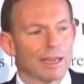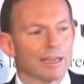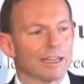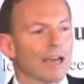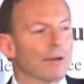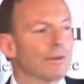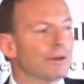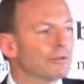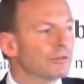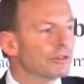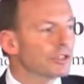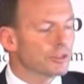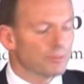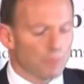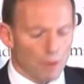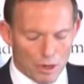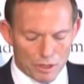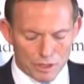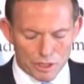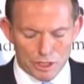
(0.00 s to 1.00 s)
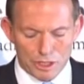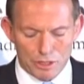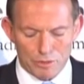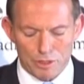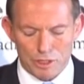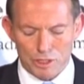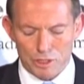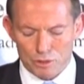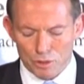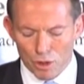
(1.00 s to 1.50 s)
Now, in response to
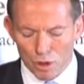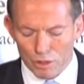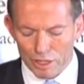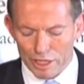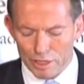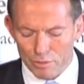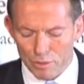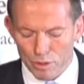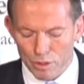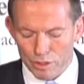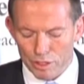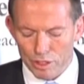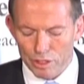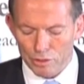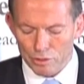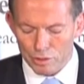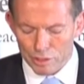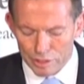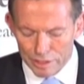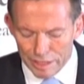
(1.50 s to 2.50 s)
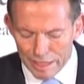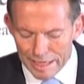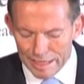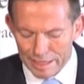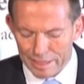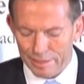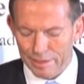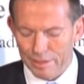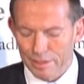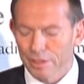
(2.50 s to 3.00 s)
a strongly worded
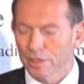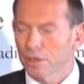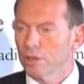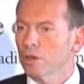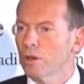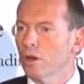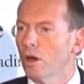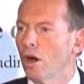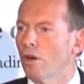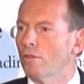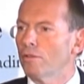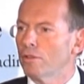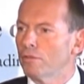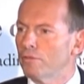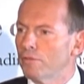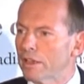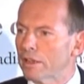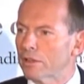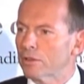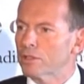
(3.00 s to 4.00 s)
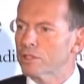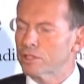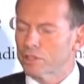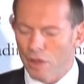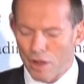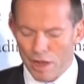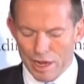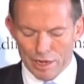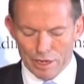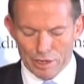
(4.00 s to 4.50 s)
critique of the
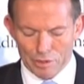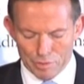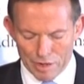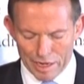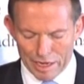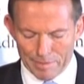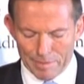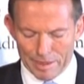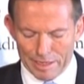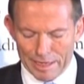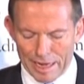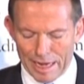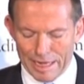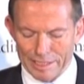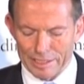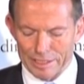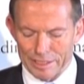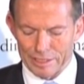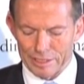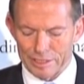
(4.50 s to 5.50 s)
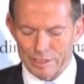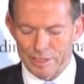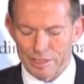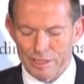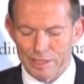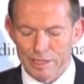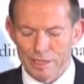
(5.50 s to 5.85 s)
Finkelstein recommendations,